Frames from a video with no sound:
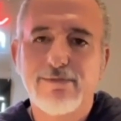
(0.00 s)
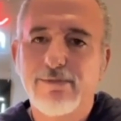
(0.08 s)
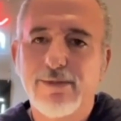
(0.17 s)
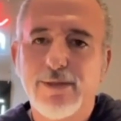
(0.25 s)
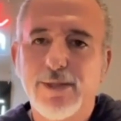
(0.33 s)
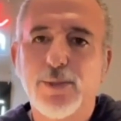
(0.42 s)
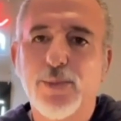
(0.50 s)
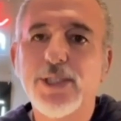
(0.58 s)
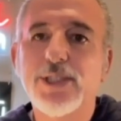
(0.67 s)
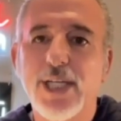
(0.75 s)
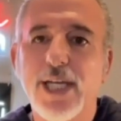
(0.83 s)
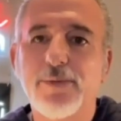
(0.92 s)
you're pretty
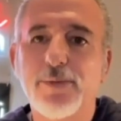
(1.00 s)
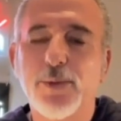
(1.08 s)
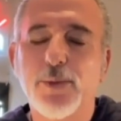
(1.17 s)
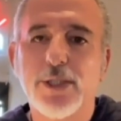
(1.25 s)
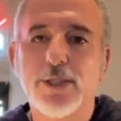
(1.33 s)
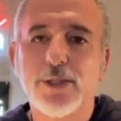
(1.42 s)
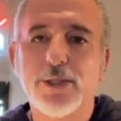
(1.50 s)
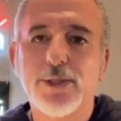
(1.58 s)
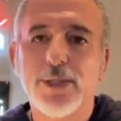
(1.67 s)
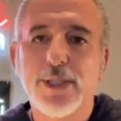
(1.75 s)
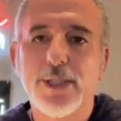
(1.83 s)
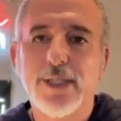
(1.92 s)
safe with what you're
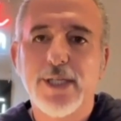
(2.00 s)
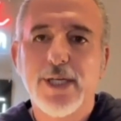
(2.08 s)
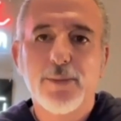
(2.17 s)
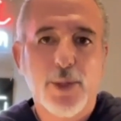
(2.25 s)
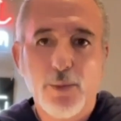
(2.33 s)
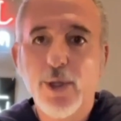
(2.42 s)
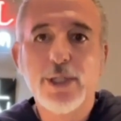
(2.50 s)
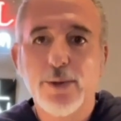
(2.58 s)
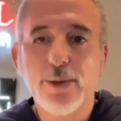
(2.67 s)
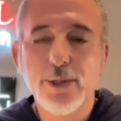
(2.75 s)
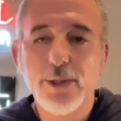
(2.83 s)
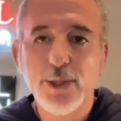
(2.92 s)
using. But what you
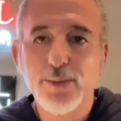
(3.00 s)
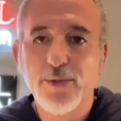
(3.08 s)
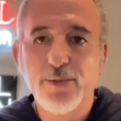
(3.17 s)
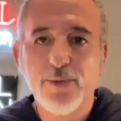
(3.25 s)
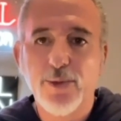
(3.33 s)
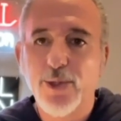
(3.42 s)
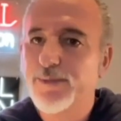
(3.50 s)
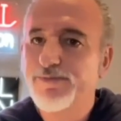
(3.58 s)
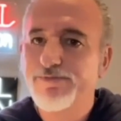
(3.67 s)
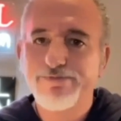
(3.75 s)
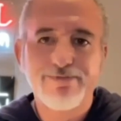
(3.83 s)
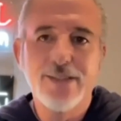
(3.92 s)
were using before,
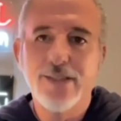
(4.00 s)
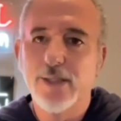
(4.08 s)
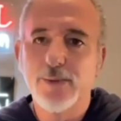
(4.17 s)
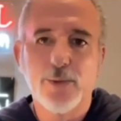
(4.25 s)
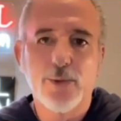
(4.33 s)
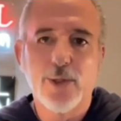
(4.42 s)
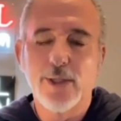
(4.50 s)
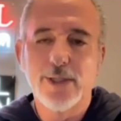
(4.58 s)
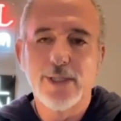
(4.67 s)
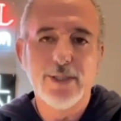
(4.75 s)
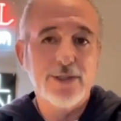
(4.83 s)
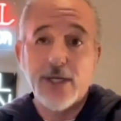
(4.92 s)
it doesn't work. You
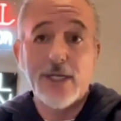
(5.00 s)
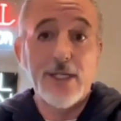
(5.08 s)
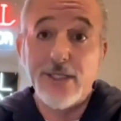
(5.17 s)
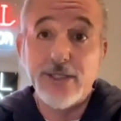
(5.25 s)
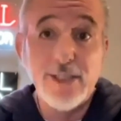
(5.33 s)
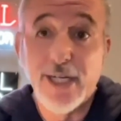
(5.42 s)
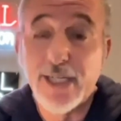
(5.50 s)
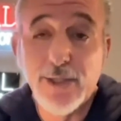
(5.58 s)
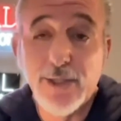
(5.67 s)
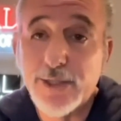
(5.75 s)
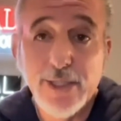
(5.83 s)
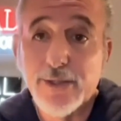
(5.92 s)
know, so uh, listen, I called
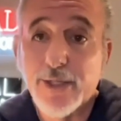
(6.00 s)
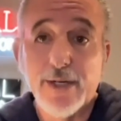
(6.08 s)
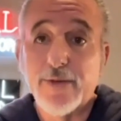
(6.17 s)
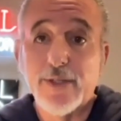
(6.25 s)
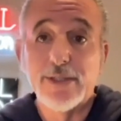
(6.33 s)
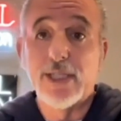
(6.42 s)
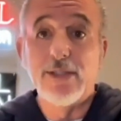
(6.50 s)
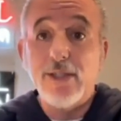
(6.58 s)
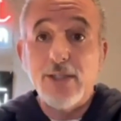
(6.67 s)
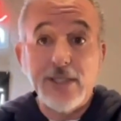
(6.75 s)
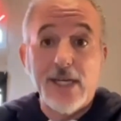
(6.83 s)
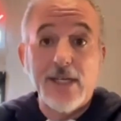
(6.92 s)
the other end. I was like,
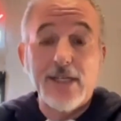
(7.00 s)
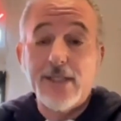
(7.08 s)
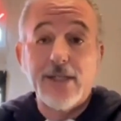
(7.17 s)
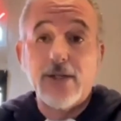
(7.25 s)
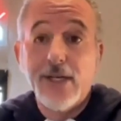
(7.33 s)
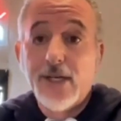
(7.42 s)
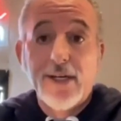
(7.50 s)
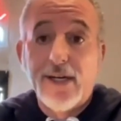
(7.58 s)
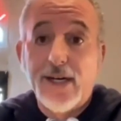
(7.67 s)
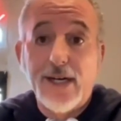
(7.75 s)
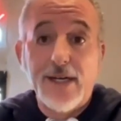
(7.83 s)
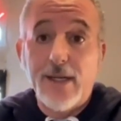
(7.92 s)
look, I, you know,
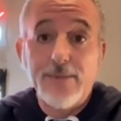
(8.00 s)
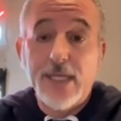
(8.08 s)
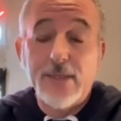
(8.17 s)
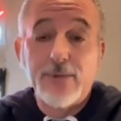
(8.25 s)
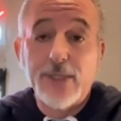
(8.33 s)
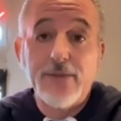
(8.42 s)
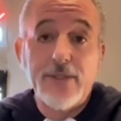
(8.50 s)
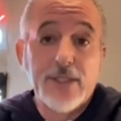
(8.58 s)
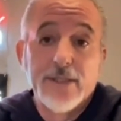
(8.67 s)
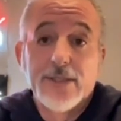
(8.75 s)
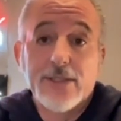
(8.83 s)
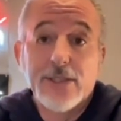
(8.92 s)
I, I'm getting rid of you.
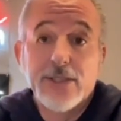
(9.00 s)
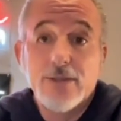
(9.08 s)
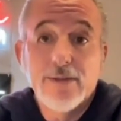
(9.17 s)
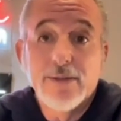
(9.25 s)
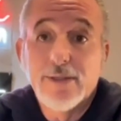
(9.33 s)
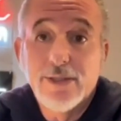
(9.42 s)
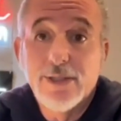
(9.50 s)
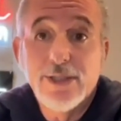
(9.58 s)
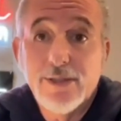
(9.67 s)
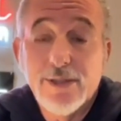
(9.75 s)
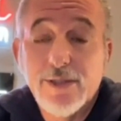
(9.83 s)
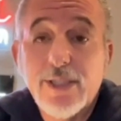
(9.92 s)
You just you just
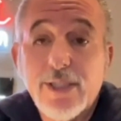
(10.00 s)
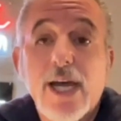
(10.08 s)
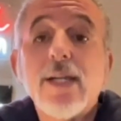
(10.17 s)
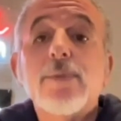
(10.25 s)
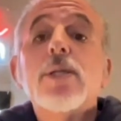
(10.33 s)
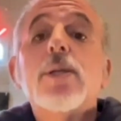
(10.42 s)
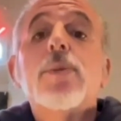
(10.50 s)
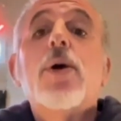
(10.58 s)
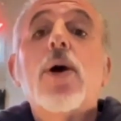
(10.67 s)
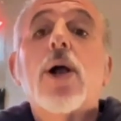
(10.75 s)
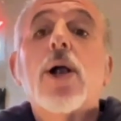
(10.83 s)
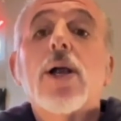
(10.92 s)
you're not up to the
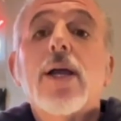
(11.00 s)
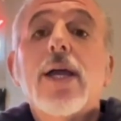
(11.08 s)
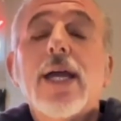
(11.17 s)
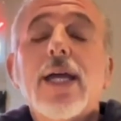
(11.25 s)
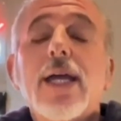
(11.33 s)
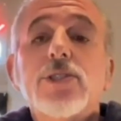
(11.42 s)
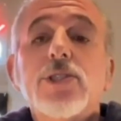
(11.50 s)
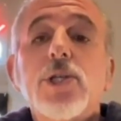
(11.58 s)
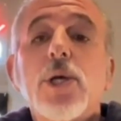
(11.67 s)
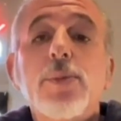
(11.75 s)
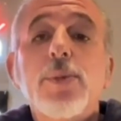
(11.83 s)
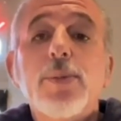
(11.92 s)
par. And there's so many
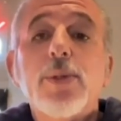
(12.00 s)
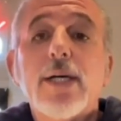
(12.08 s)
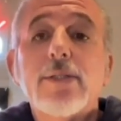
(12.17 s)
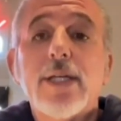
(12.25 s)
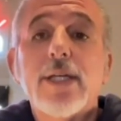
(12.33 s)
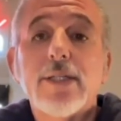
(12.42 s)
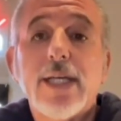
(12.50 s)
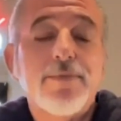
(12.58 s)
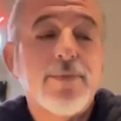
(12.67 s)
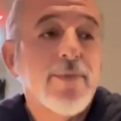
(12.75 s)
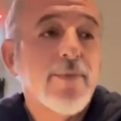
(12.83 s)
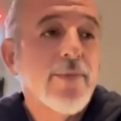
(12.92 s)
people out there that
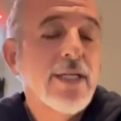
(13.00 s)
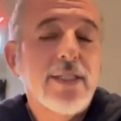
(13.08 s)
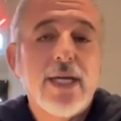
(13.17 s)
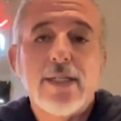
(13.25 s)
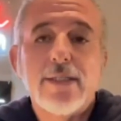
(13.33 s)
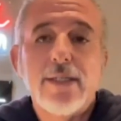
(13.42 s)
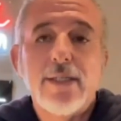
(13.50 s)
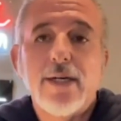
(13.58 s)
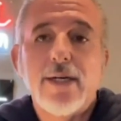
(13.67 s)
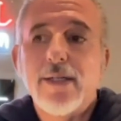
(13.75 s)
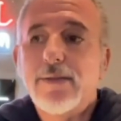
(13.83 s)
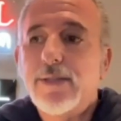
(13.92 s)
that
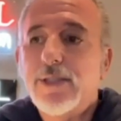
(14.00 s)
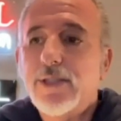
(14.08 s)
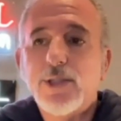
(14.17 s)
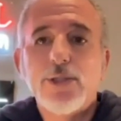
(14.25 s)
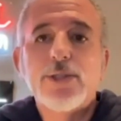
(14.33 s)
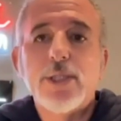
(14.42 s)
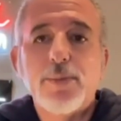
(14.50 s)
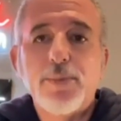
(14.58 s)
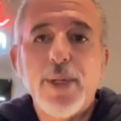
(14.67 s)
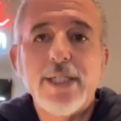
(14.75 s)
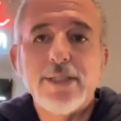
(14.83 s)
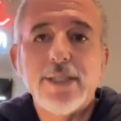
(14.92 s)
uh, just use the
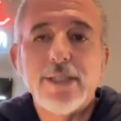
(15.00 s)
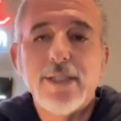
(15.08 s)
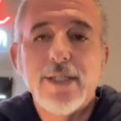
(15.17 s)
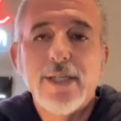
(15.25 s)
basic